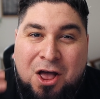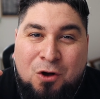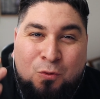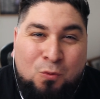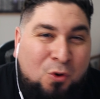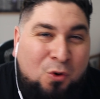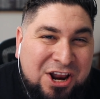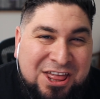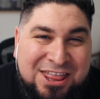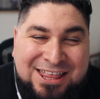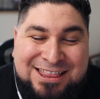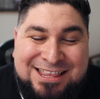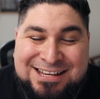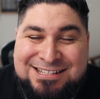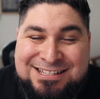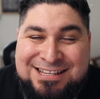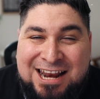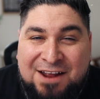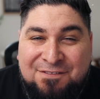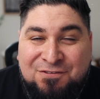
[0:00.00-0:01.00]
One of the things
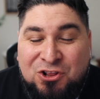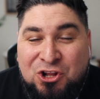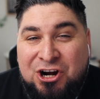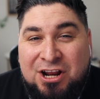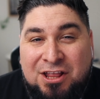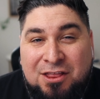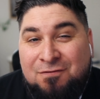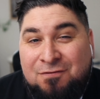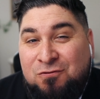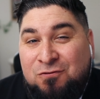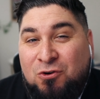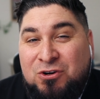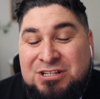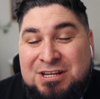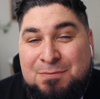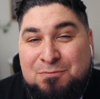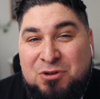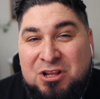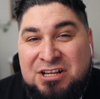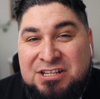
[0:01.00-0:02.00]
that I've learned in the 14
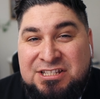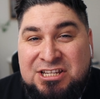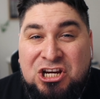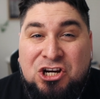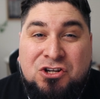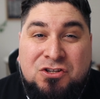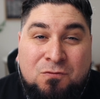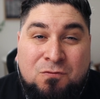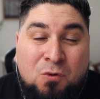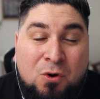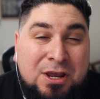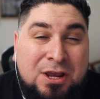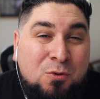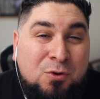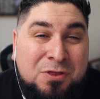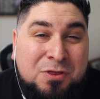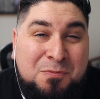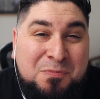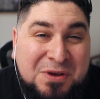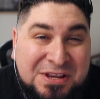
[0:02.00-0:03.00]
plus years of working
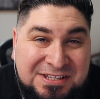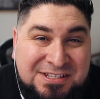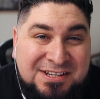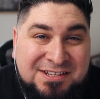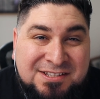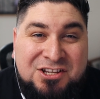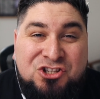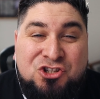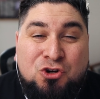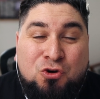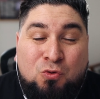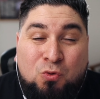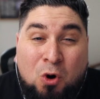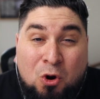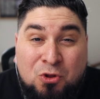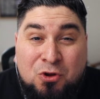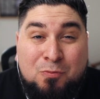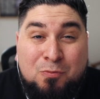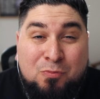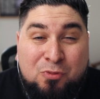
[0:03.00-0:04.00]
with businesses to grow
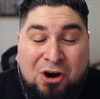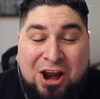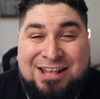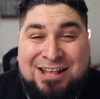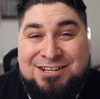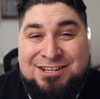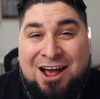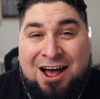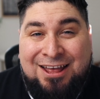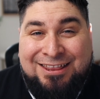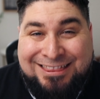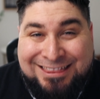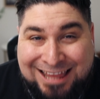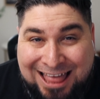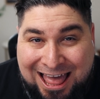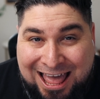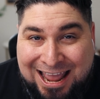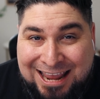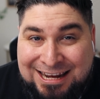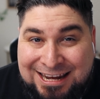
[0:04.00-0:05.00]
their brands
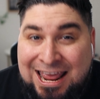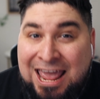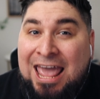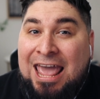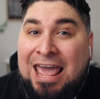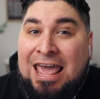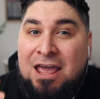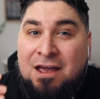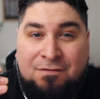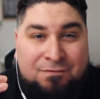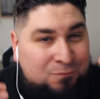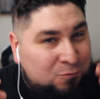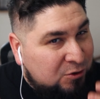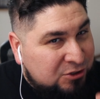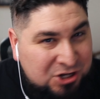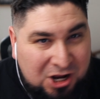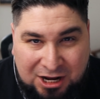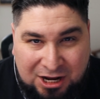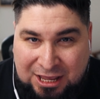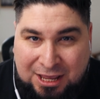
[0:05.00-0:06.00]
online, we're
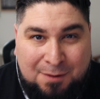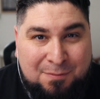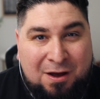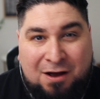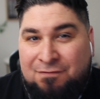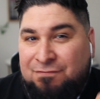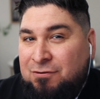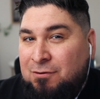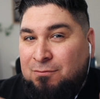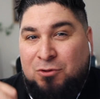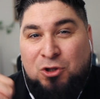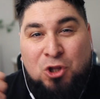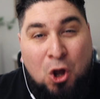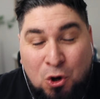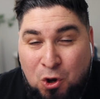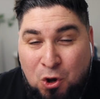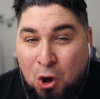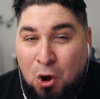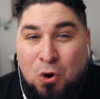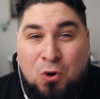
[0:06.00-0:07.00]
talking about from
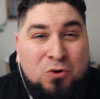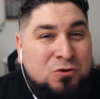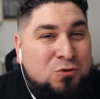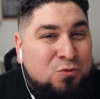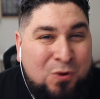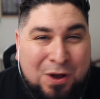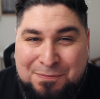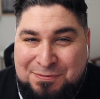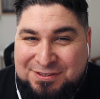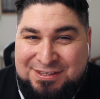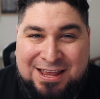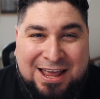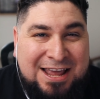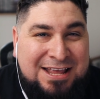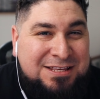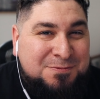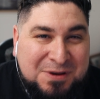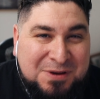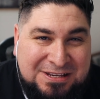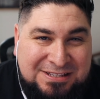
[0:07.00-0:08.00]
logos,
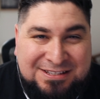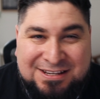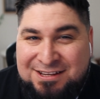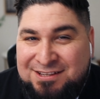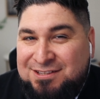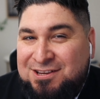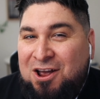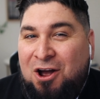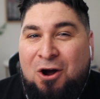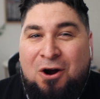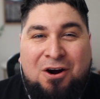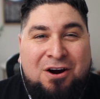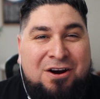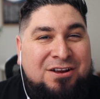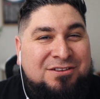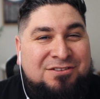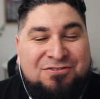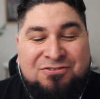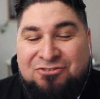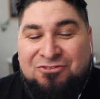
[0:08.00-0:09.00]
websites, business
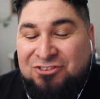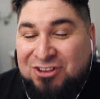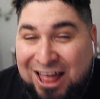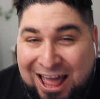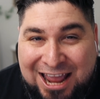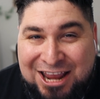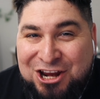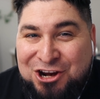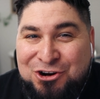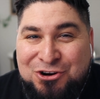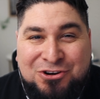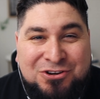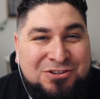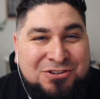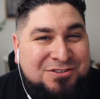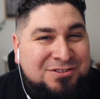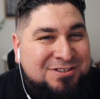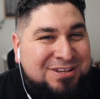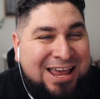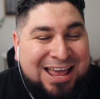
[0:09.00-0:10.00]
cards,
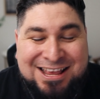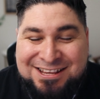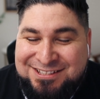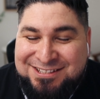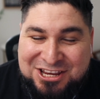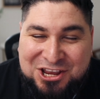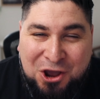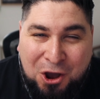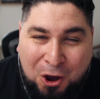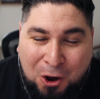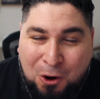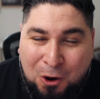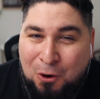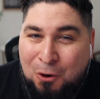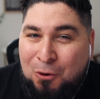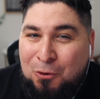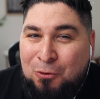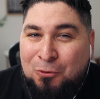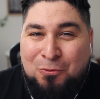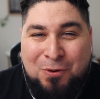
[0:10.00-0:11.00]
flyers,
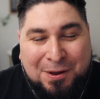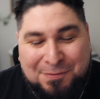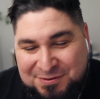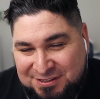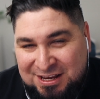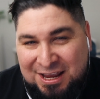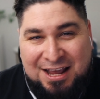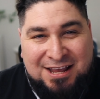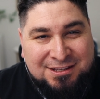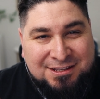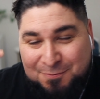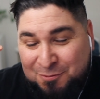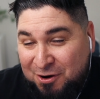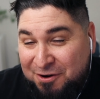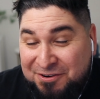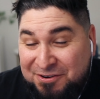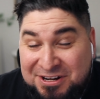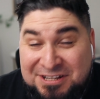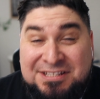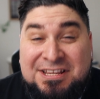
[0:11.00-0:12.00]
SEO, websites, I probably
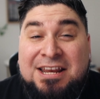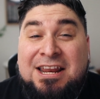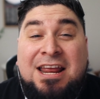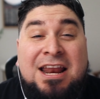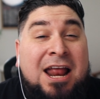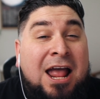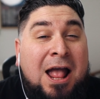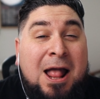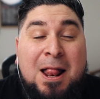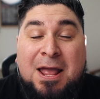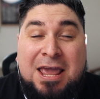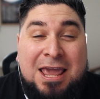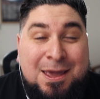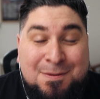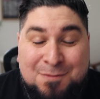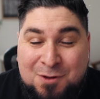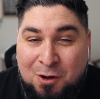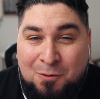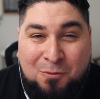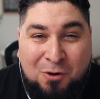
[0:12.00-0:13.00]
already said it,
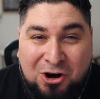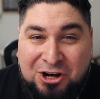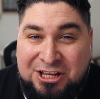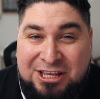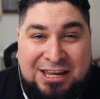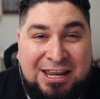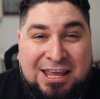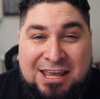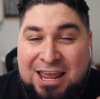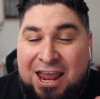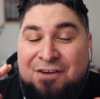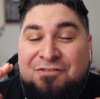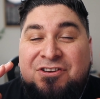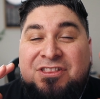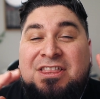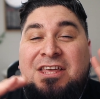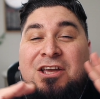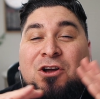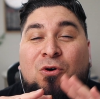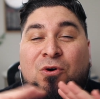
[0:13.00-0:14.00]
email marketing,
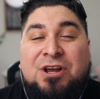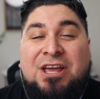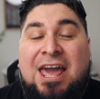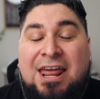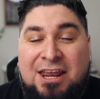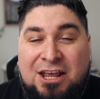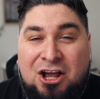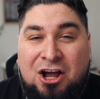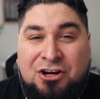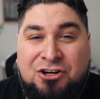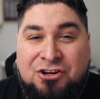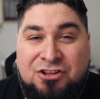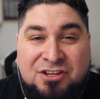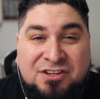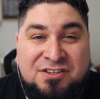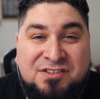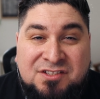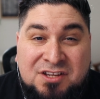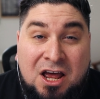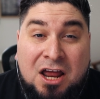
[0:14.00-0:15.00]
everything organic under the
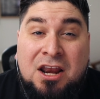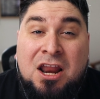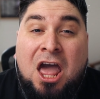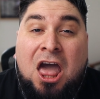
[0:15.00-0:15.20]
sun.